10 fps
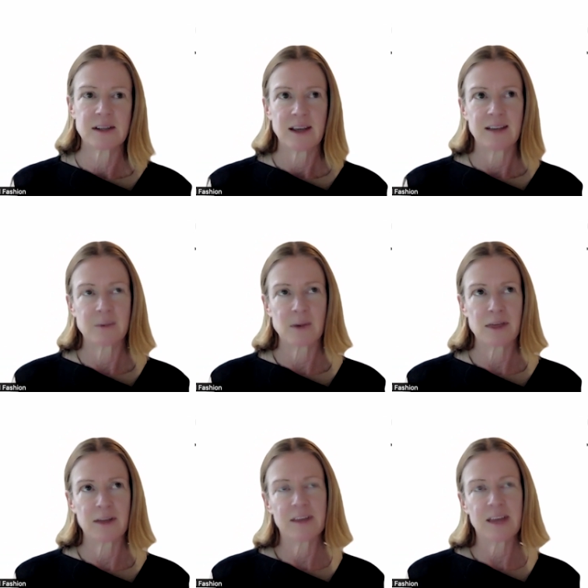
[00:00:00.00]
And so I
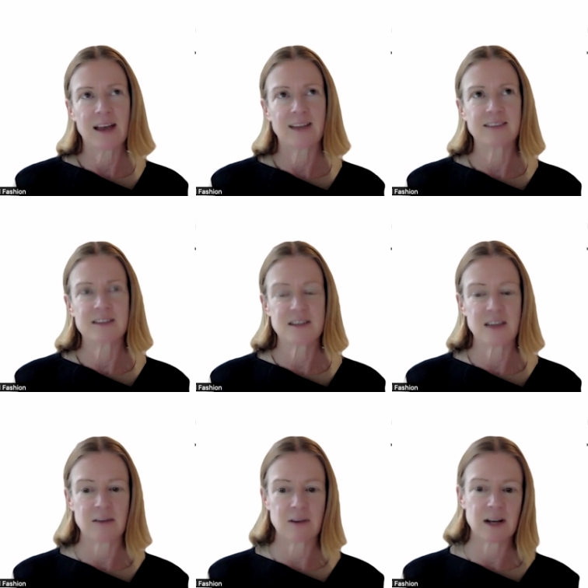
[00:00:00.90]
think the answer to
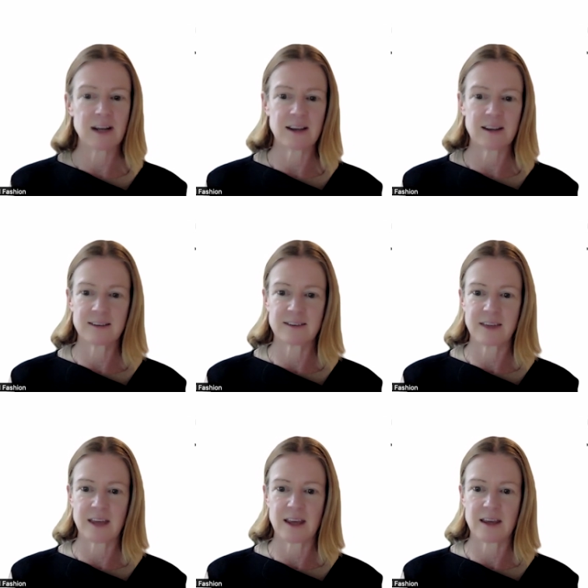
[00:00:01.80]
that really is
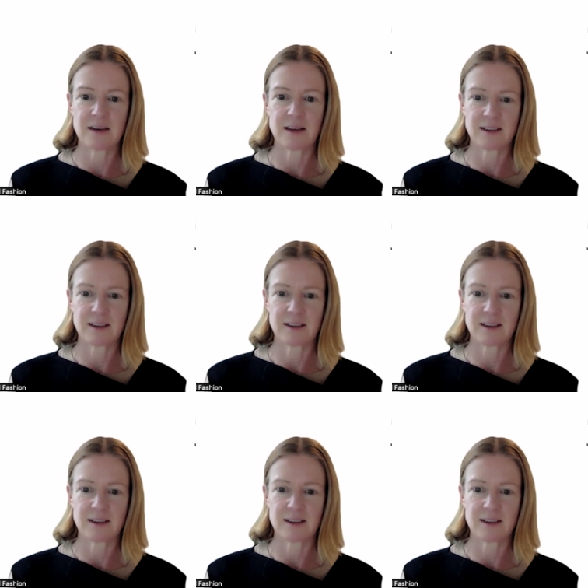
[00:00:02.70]
the